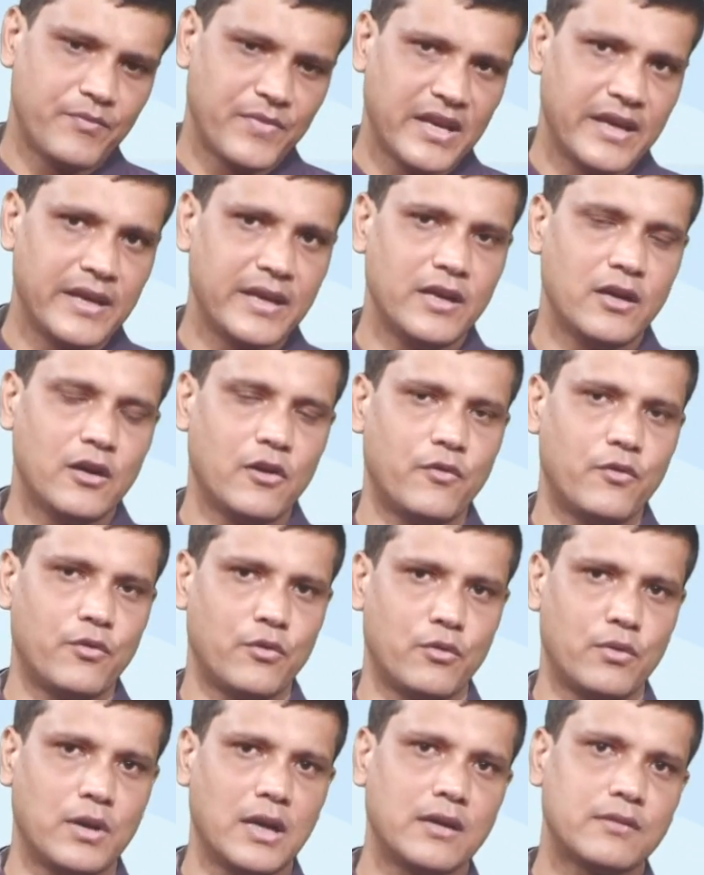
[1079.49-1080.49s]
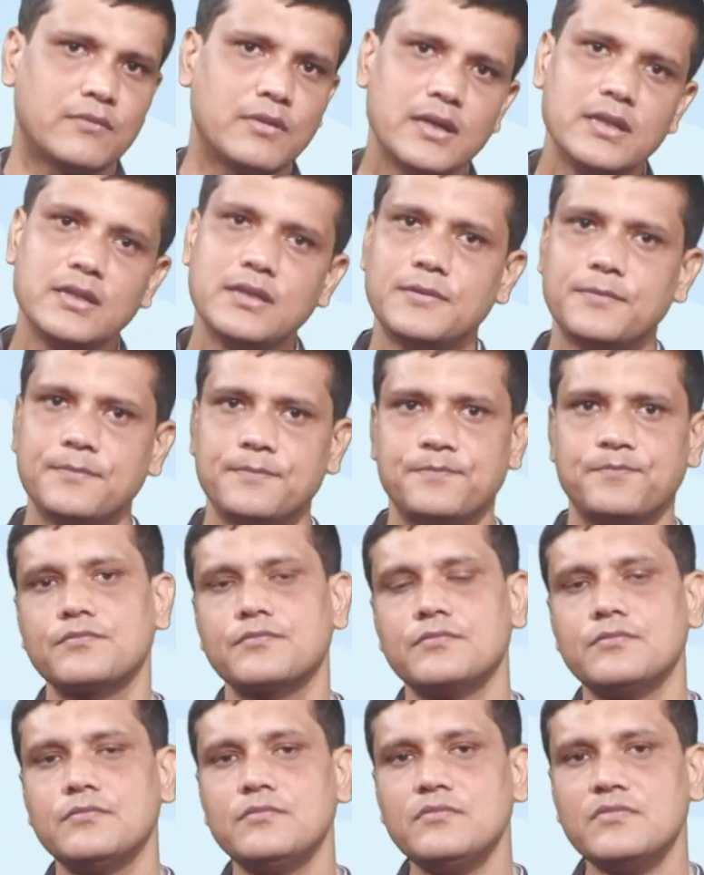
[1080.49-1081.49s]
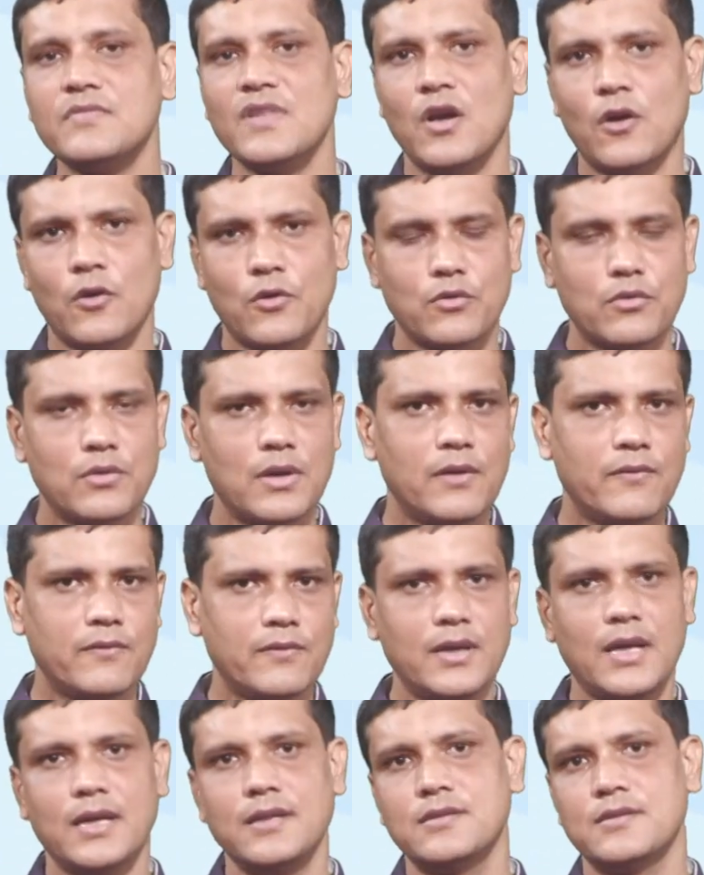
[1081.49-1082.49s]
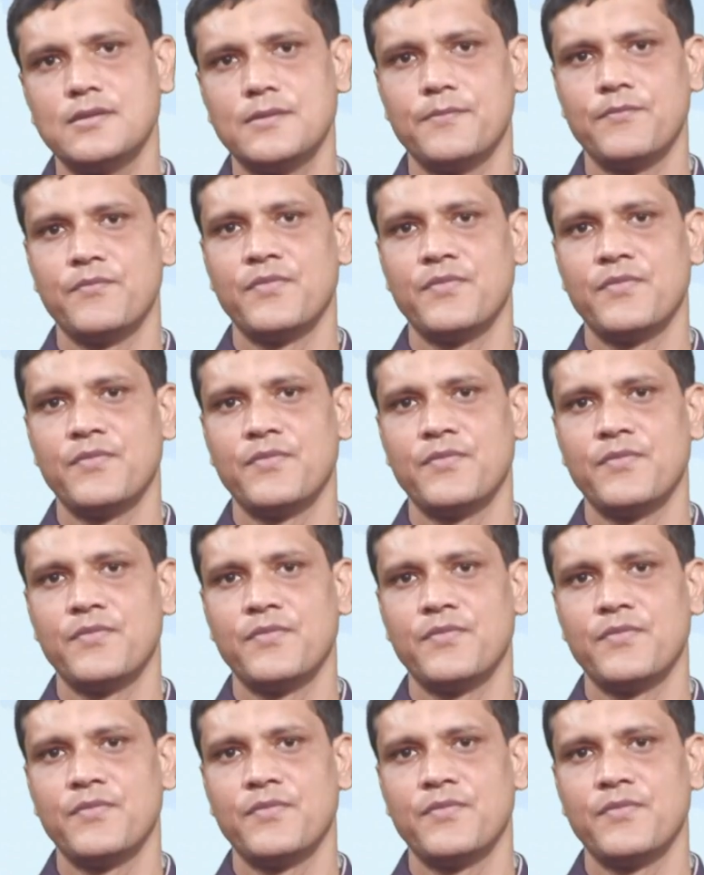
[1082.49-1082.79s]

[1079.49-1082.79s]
area of rural credit or rural finance.